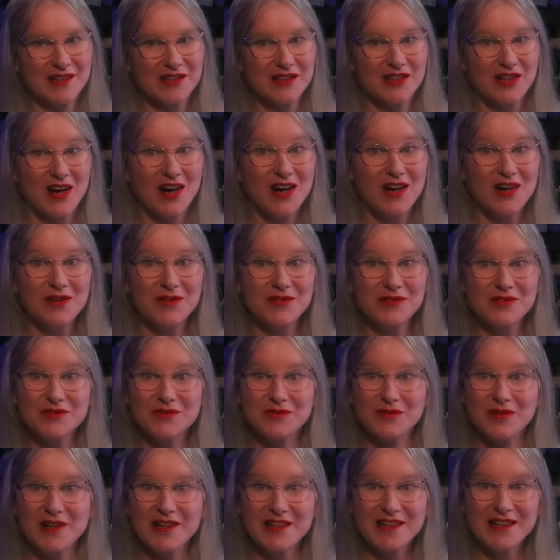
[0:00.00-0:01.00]
Carl was
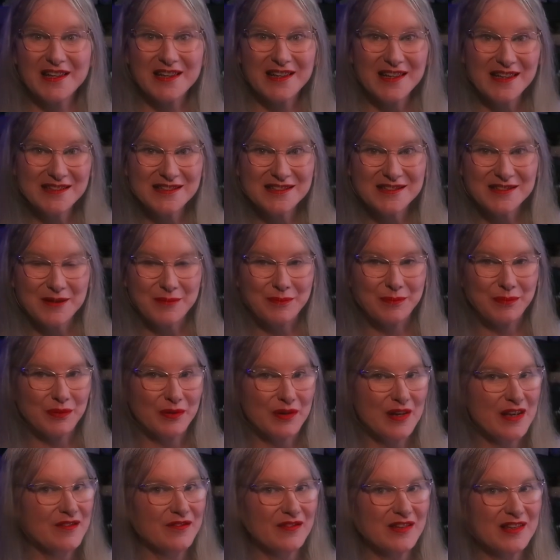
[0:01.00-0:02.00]
running against a
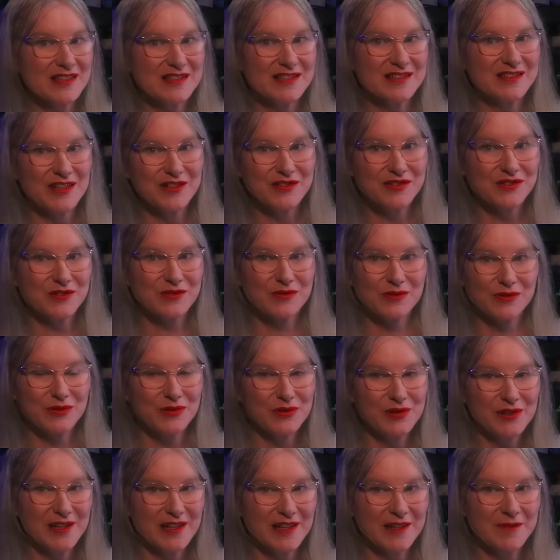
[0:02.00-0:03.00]
previous dungeon
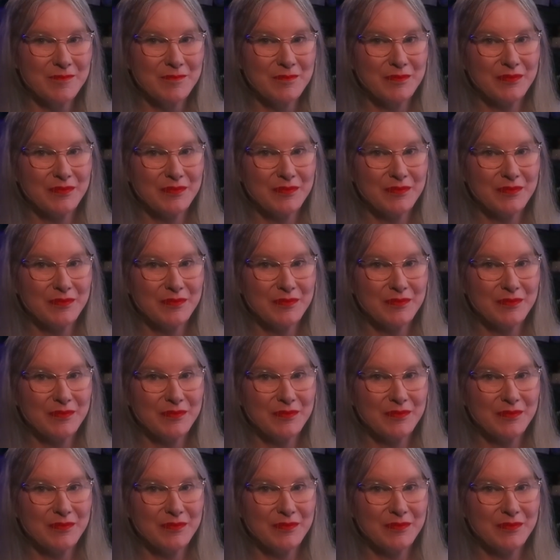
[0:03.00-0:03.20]
ruling,